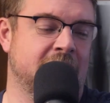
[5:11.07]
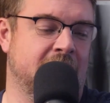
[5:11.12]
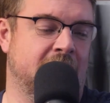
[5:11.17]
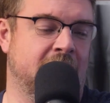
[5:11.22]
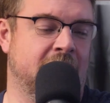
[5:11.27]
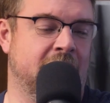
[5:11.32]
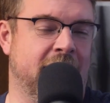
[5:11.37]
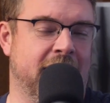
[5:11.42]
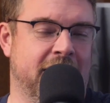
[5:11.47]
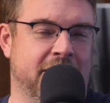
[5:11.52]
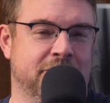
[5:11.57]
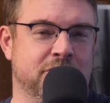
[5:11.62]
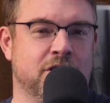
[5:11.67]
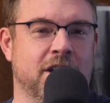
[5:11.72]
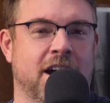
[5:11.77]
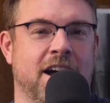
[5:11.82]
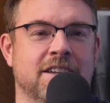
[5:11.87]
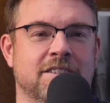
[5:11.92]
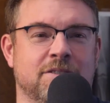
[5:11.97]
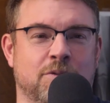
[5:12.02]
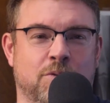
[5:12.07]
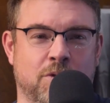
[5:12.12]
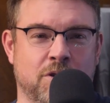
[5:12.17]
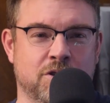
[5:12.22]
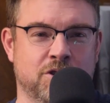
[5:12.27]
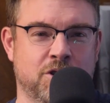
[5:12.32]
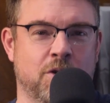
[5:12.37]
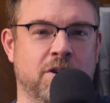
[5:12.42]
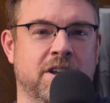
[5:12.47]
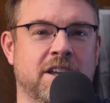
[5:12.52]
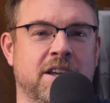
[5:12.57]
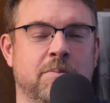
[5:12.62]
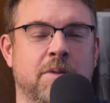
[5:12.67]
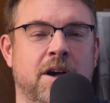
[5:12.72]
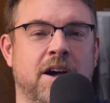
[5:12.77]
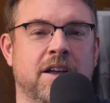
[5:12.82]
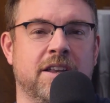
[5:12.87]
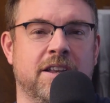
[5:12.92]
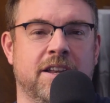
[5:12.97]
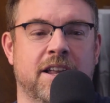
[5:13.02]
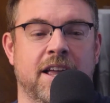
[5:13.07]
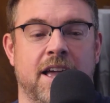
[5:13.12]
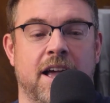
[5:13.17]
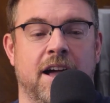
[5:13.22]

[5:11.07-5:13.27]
If you guys, we're joking about it.